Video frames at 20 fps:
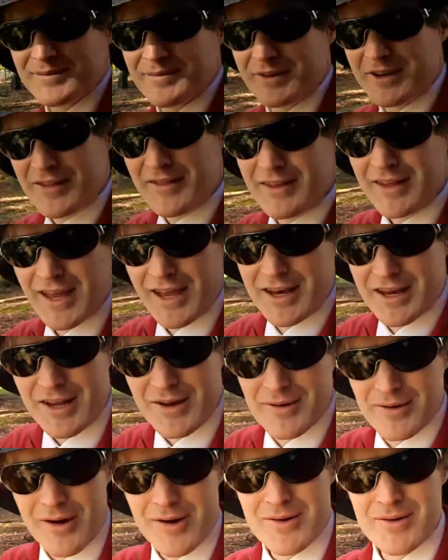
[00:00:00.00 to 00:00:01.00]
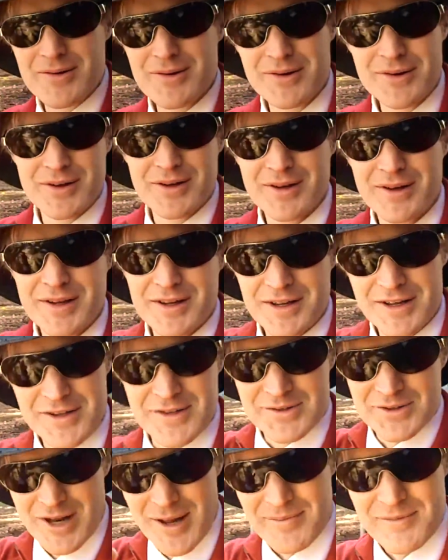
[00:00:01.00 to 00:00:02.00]
but in the end he grew.
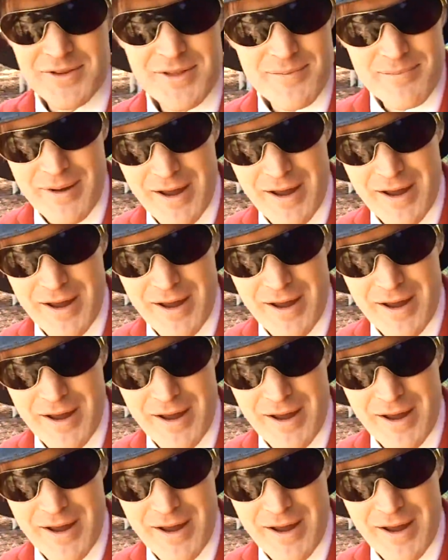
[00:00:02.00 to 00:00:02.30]
He stood up to the